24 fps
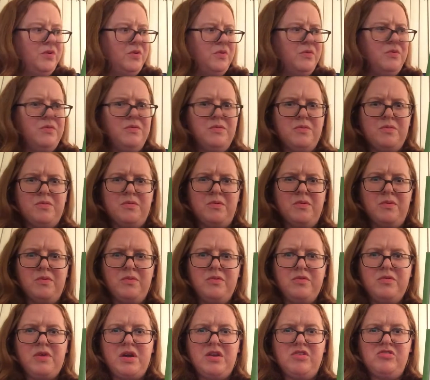Ooh,
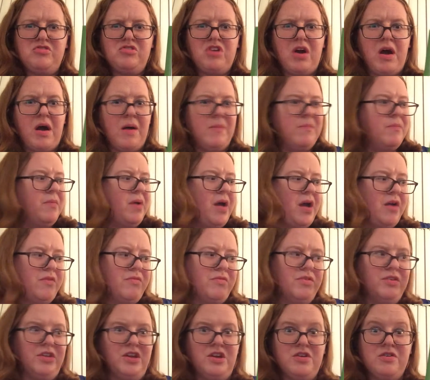great job. I
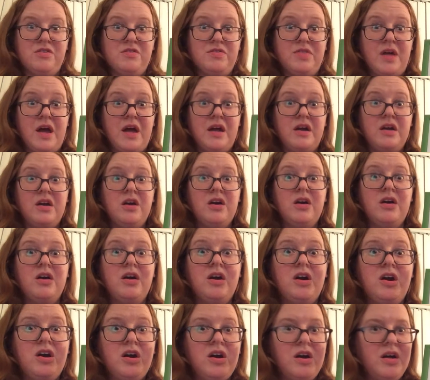really heard that
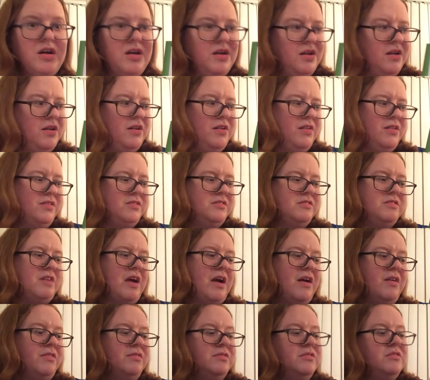
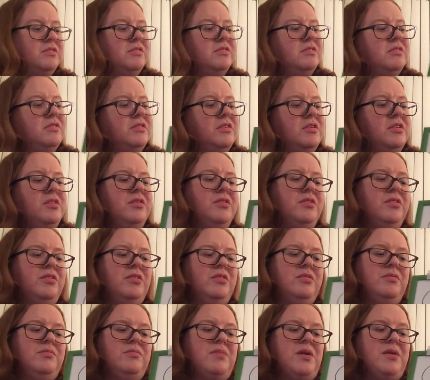sound
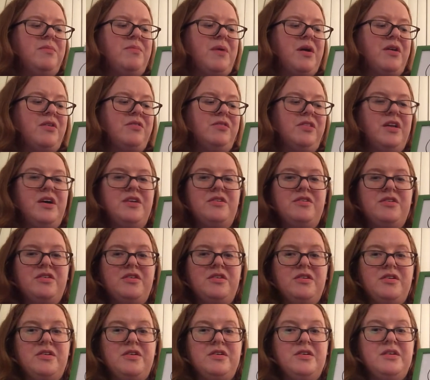made by your
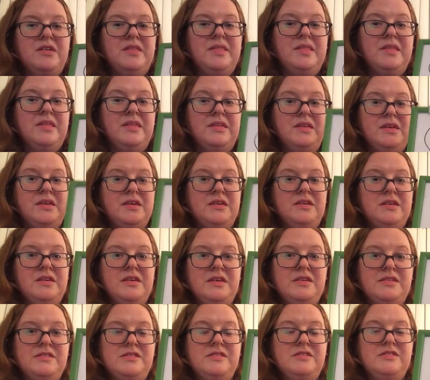letter
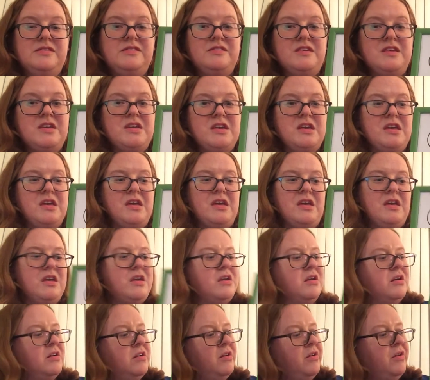
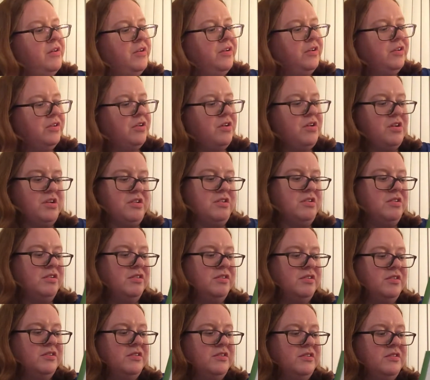C. Good.
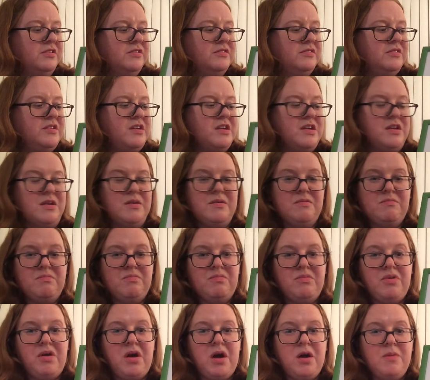C.
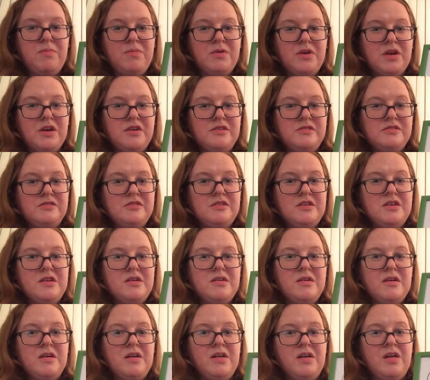Uppercase
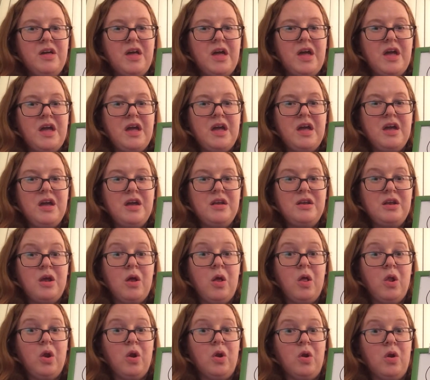C and
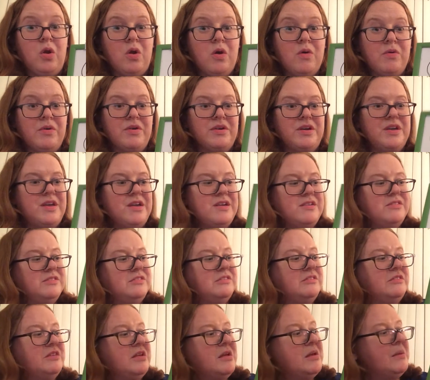lowercase
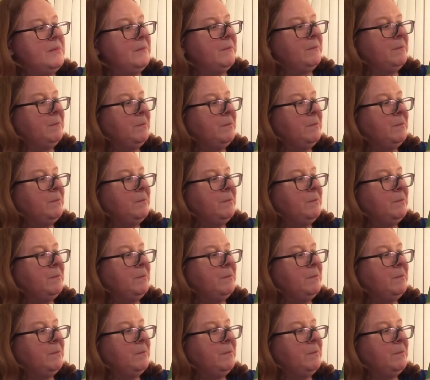c.